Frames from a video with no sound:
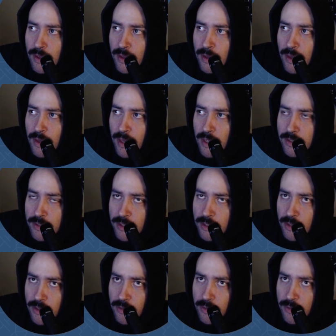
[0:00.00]
And so
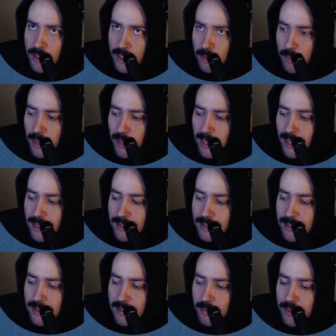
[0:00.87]
we're going to pass a
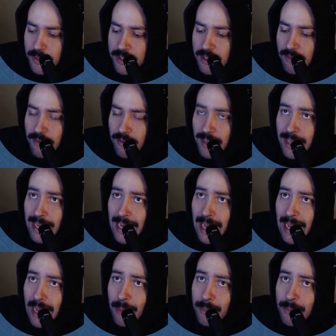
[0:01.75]
specific app,